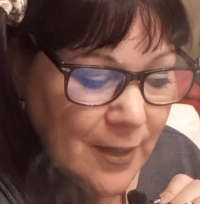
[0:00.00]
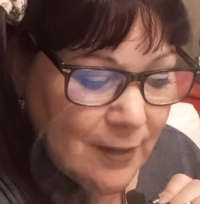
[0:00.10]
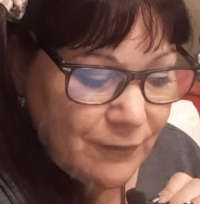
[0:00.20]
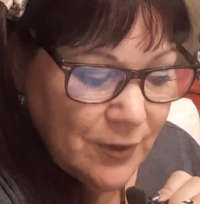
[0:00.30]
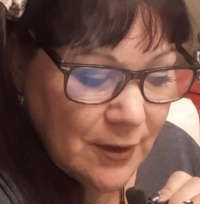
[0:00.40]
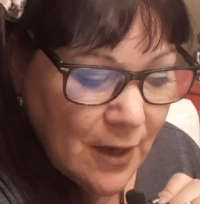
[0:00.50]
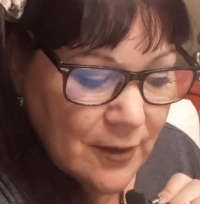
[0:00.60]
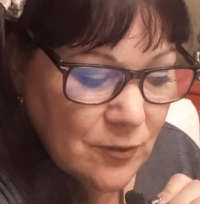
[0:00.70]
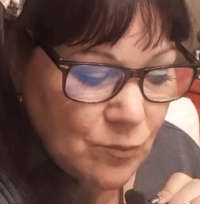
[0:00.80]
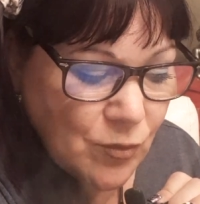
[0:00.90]
if they're not
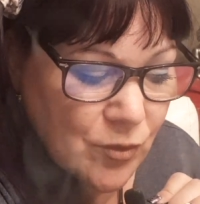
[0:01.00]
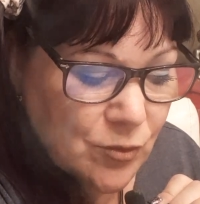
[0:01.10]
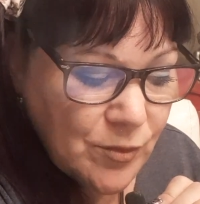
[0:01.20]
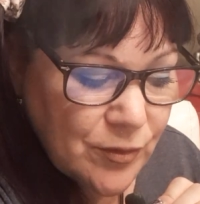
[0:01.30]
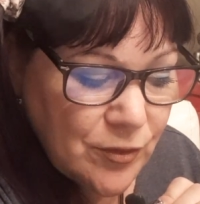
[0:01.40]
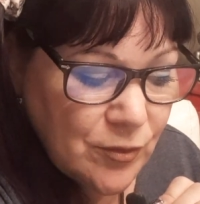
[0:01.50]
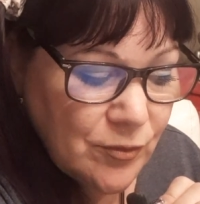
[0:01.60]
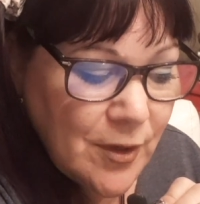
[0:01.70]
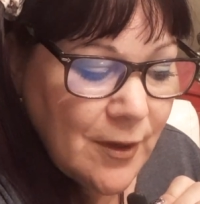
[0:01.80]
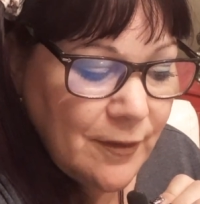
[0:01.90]
going to work with
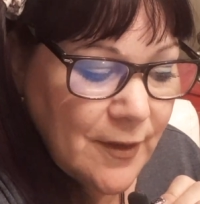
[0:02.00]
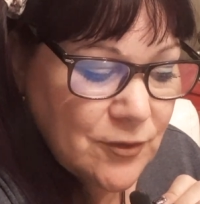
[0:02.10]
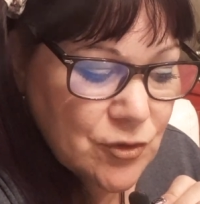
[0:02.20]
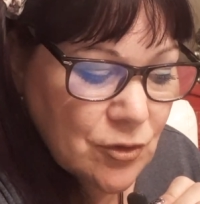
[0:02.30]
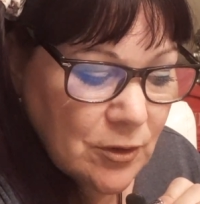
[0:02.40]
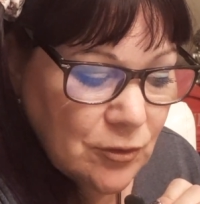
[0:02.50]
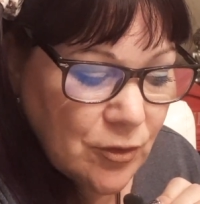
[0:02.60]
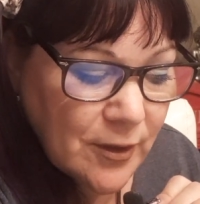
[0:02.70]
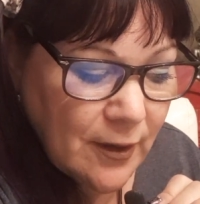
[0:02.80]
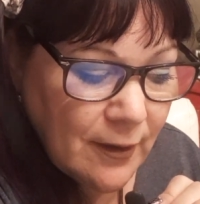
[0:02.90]
you, then start
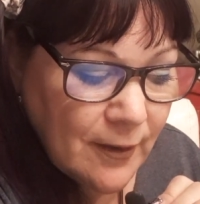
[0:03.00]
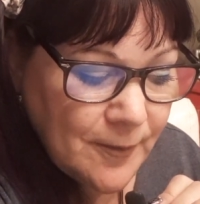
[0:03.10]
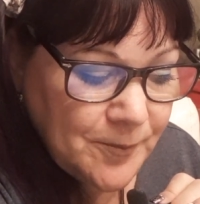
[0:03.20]
looking